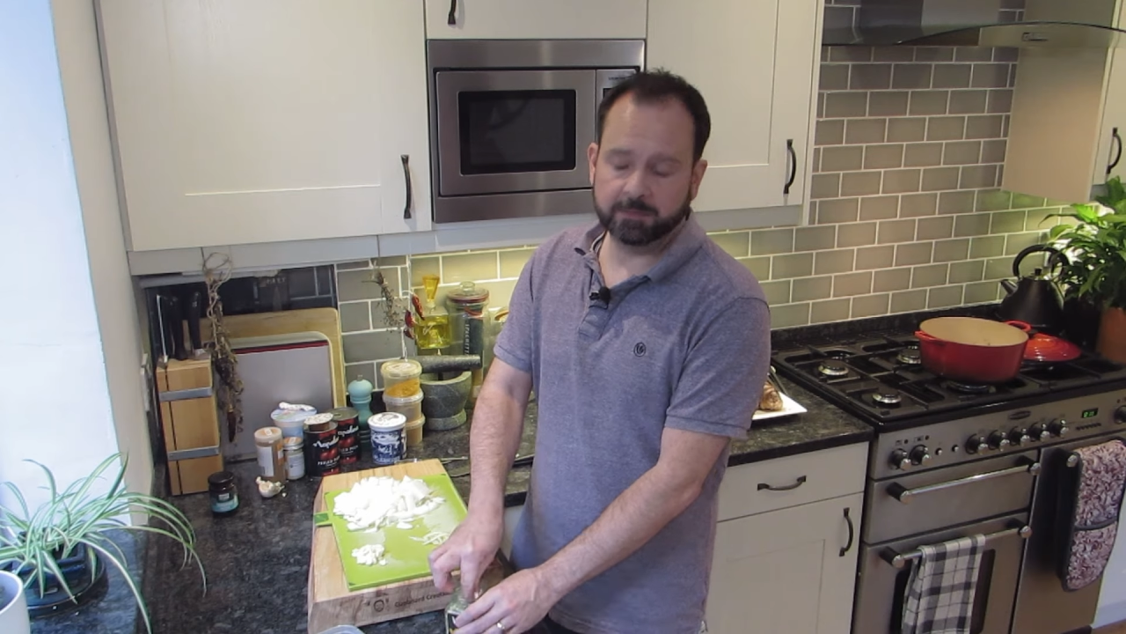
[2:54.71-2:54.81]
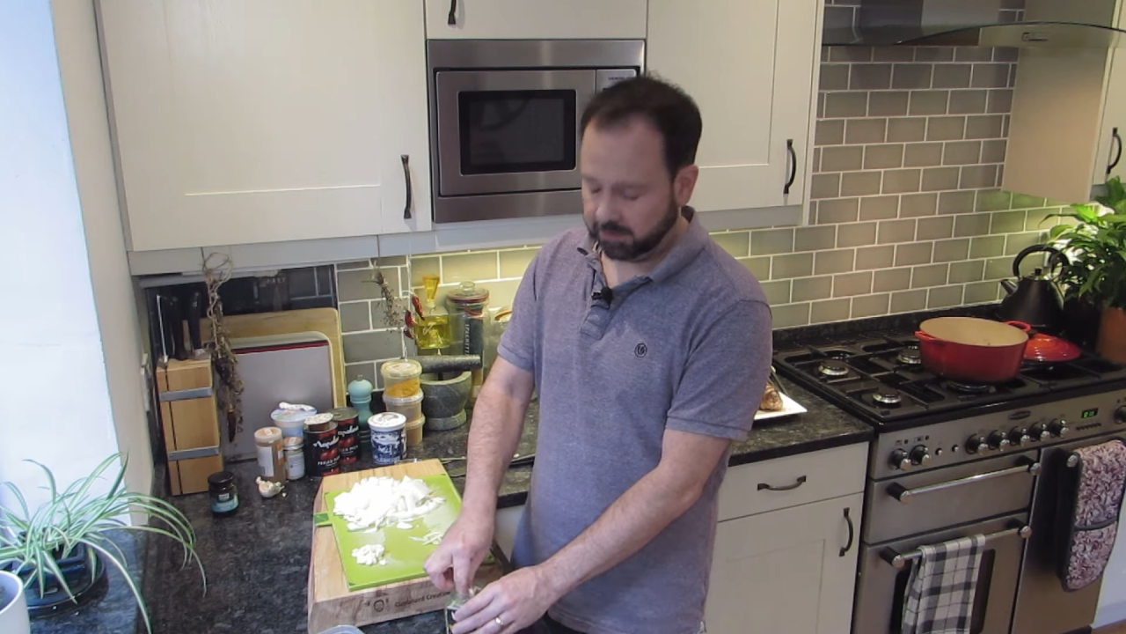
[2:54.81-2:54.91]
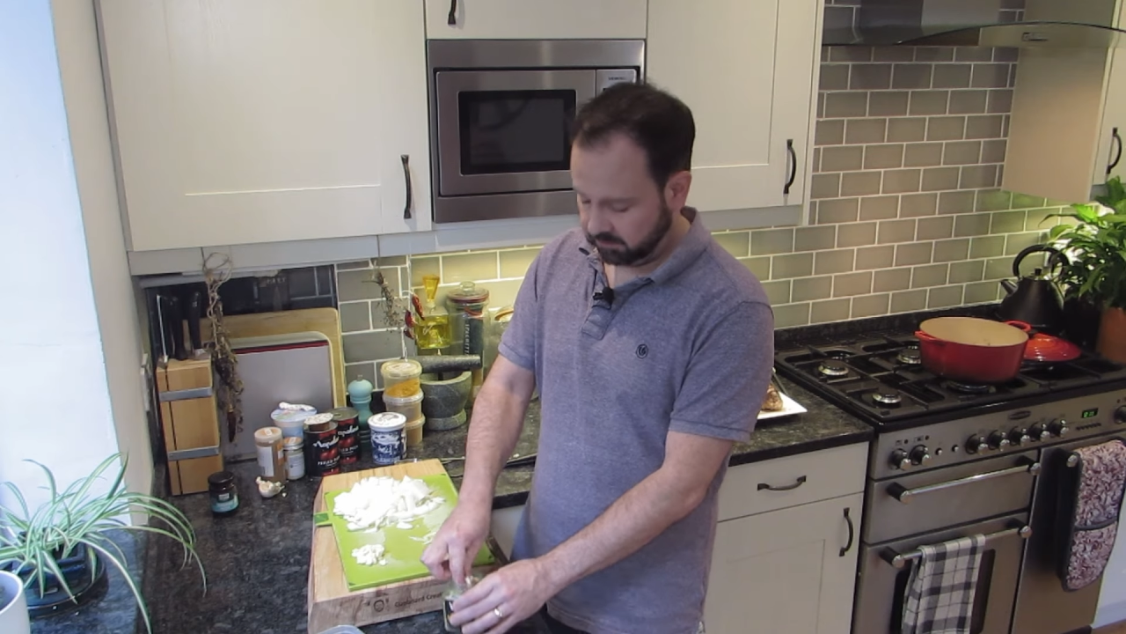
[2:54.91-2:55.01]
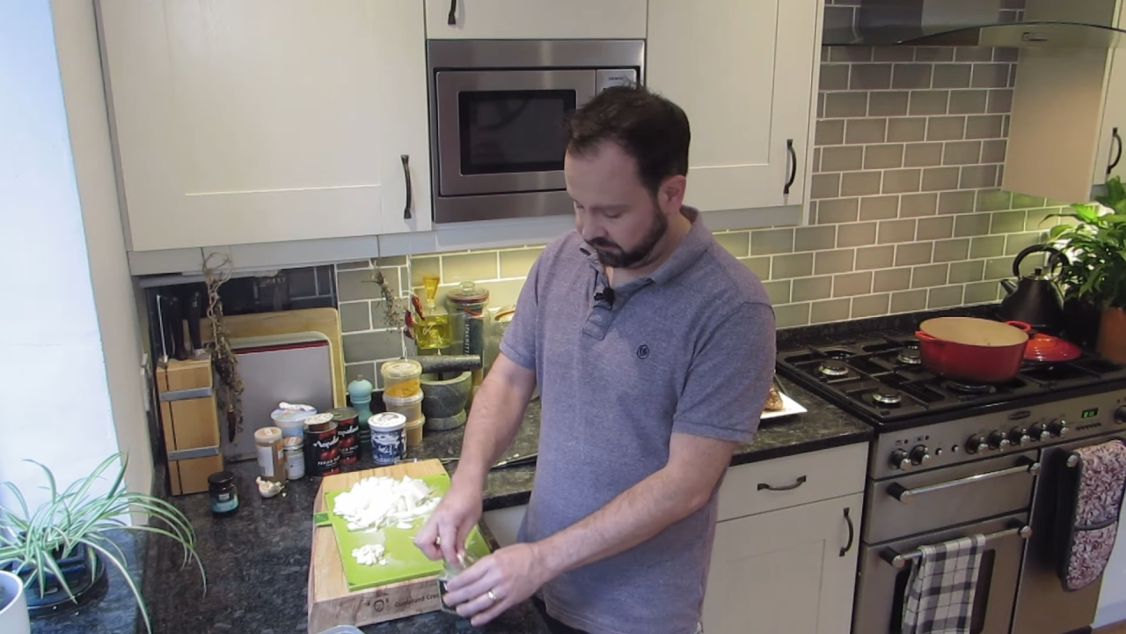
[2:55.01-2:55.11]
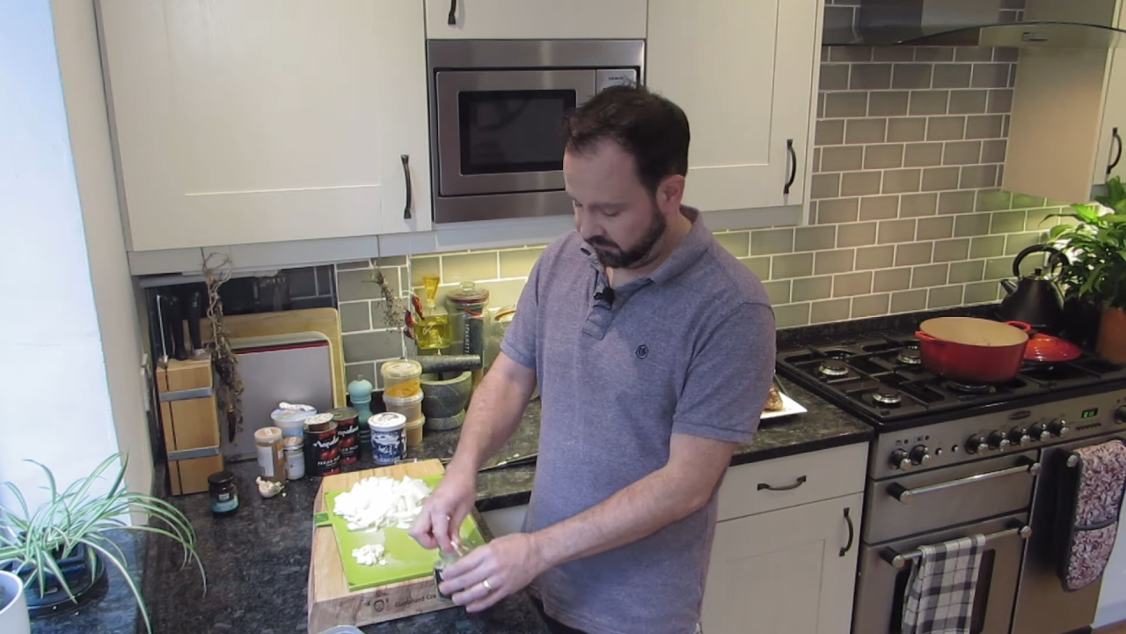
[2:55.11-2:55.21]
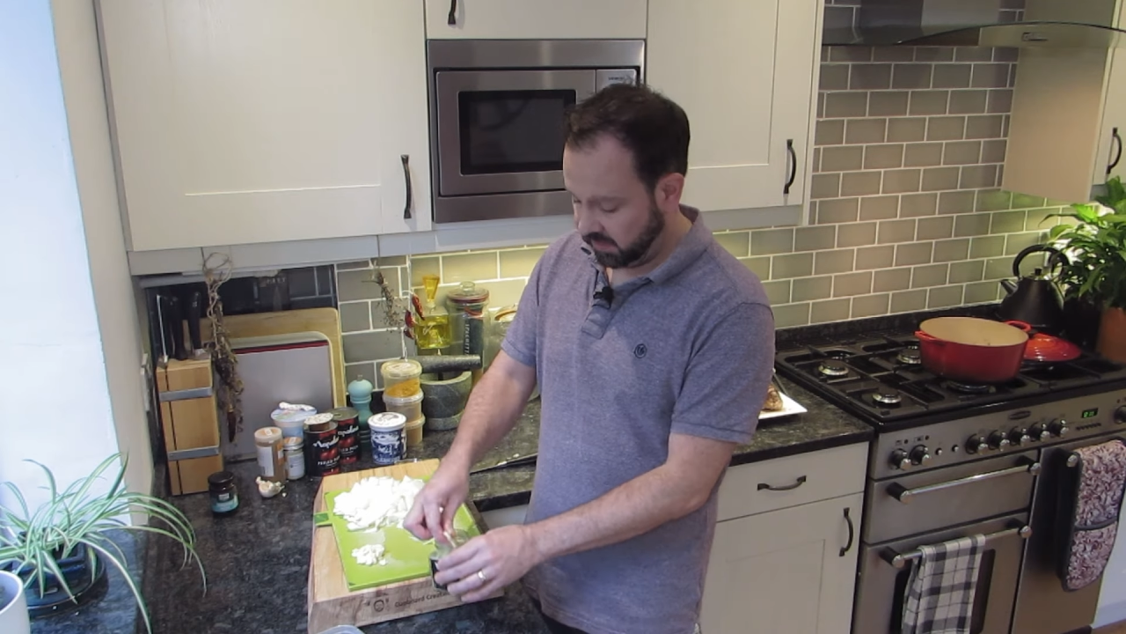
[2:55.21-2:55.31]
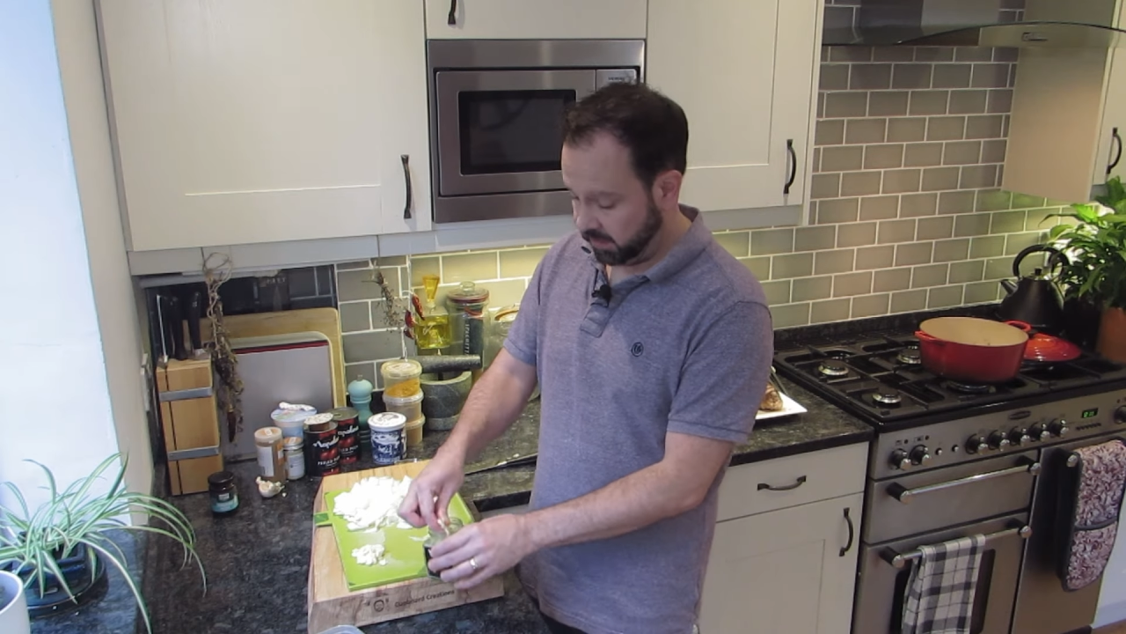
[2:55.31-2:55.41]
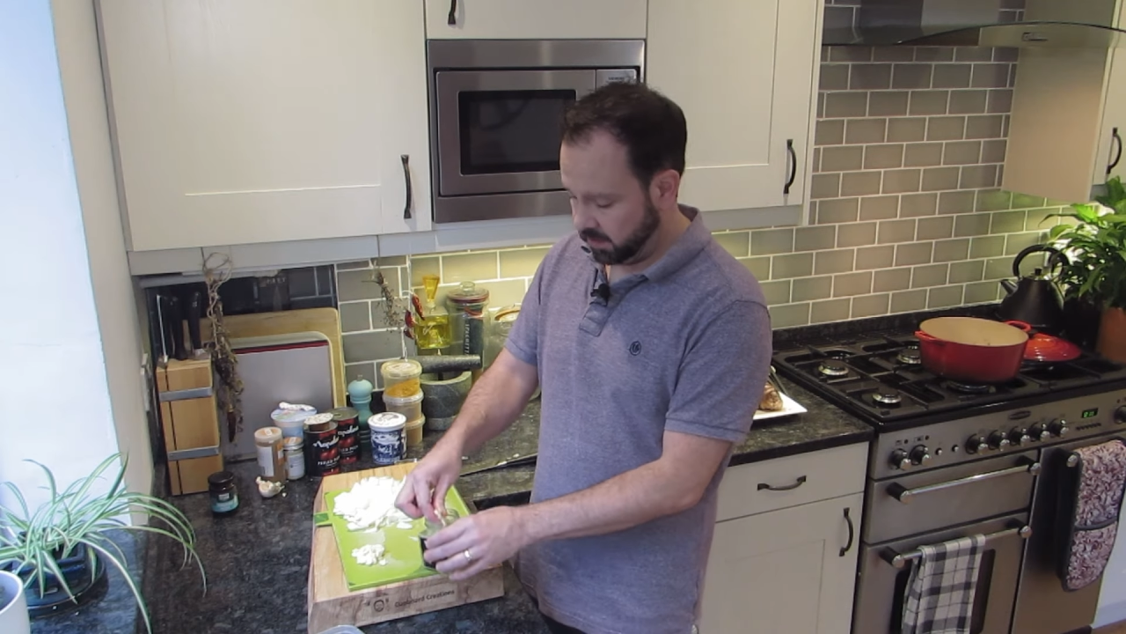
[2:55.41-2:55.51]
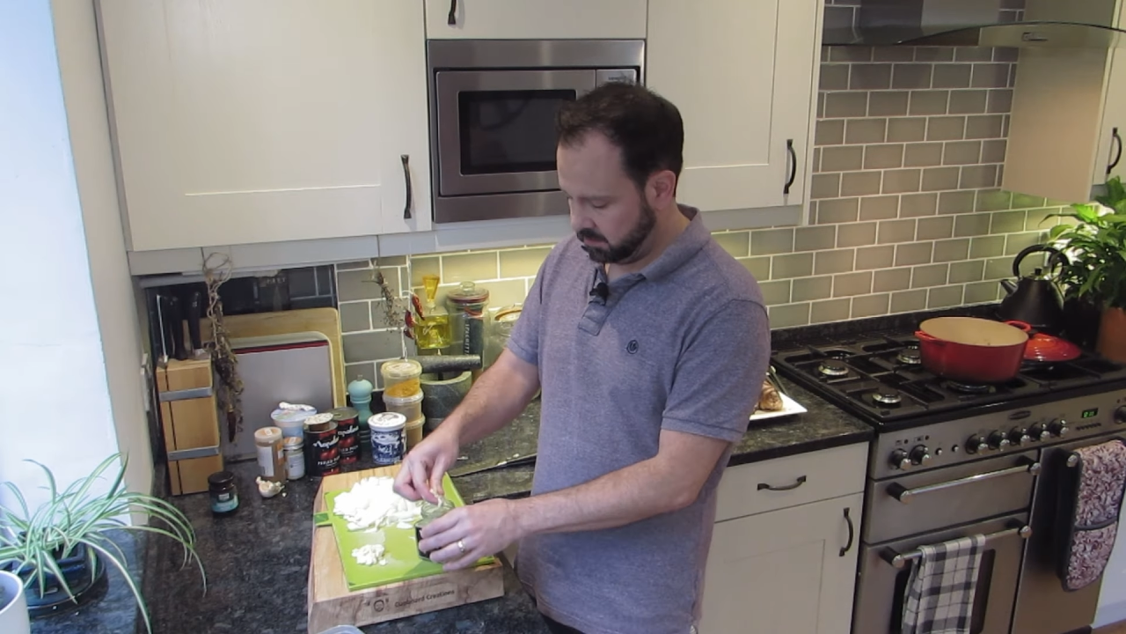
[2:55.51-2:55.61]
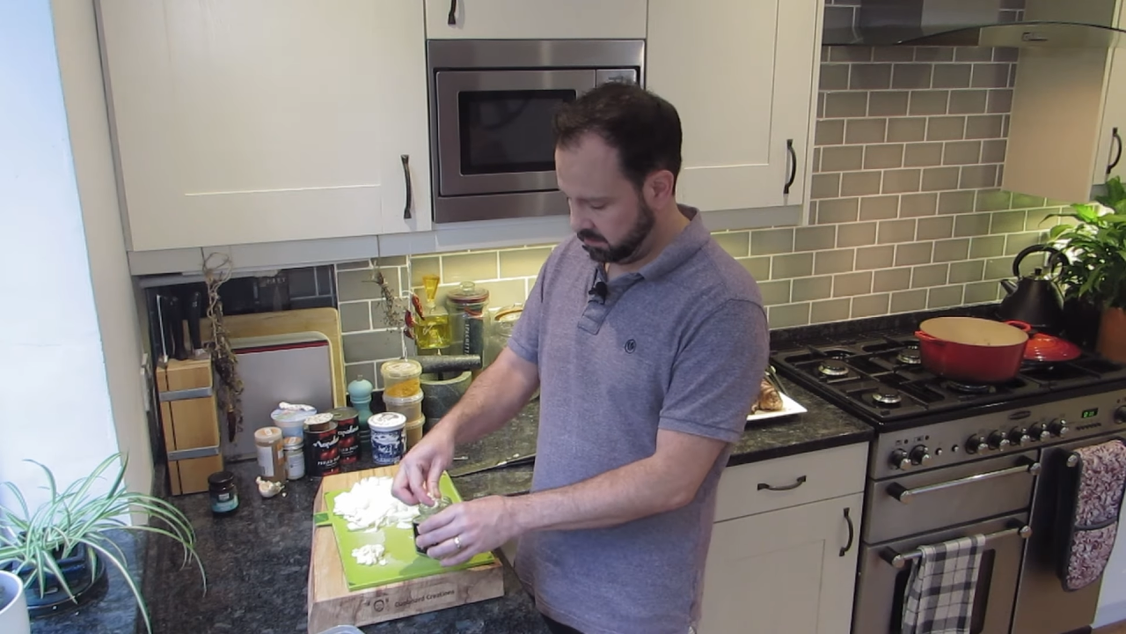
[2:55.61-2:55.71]
in
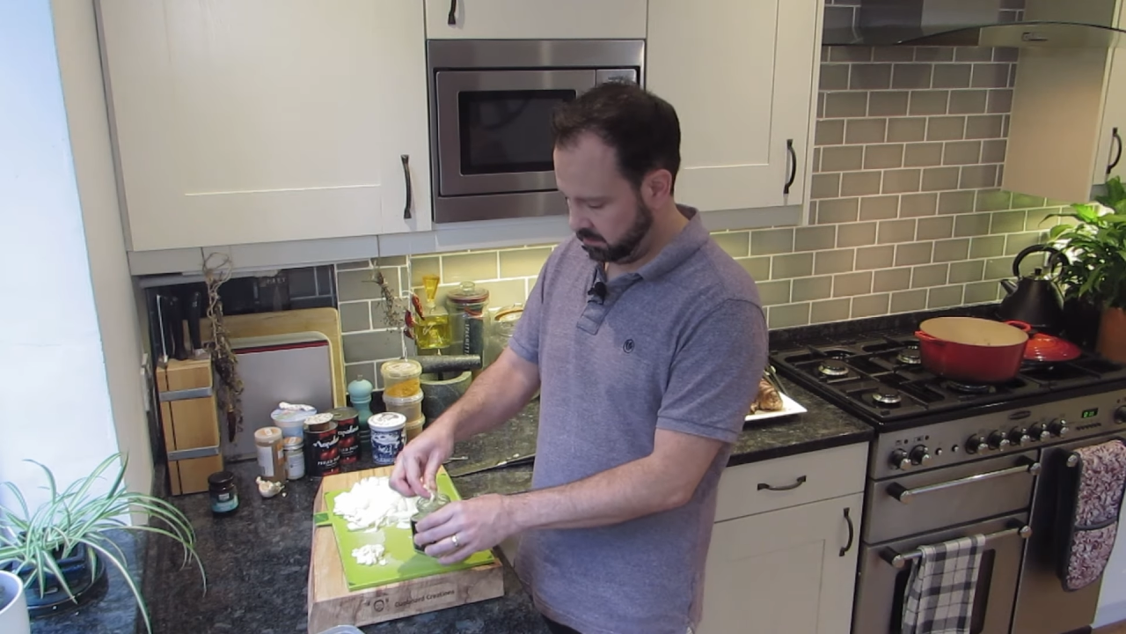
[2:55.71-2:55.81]
vinegar